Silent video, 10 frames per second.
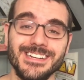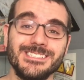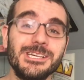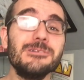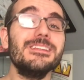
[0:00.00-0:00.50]

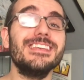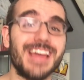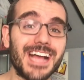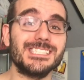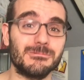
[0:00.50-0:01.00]
Tune in
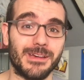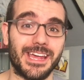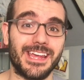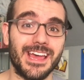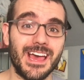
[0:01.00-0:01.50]
next
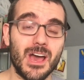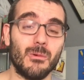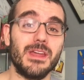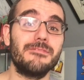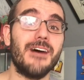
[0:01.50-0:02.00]
week
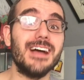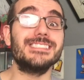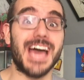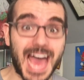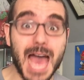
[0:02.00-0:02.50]
when he finds
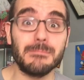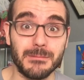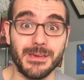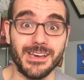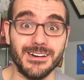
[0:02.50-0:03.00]
a Happy
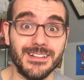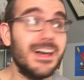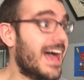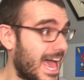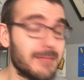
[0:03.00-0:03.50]
Meal
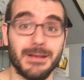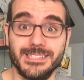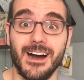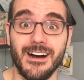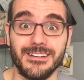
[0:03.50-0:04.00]
at a
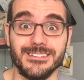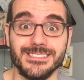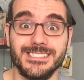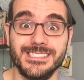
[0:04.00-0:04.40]
McDonald's.